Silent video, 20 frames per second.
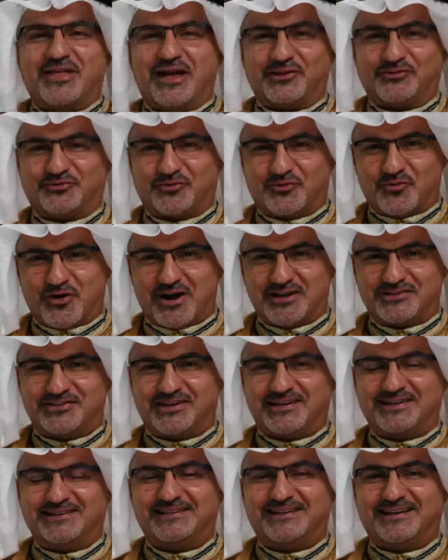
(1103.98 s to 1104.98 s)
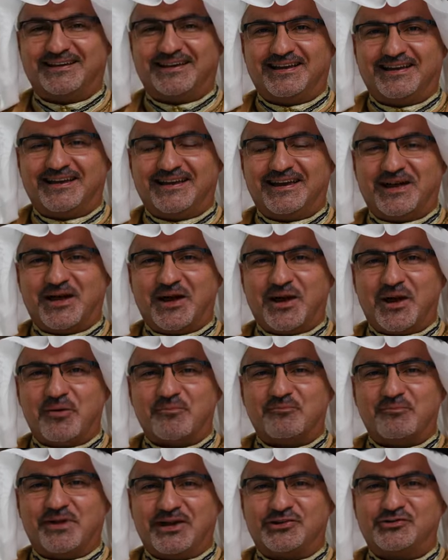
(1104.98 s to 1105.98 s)
Thanks for watching.
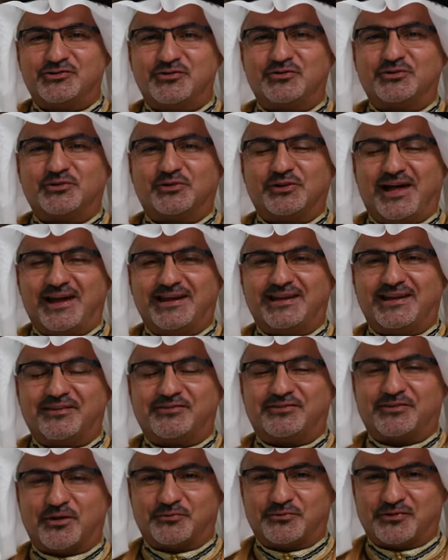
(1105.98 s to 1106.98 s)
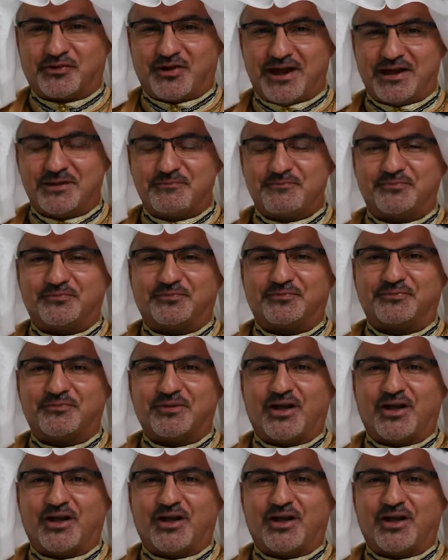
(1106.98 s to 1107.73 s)
Make sure to like and subscribe.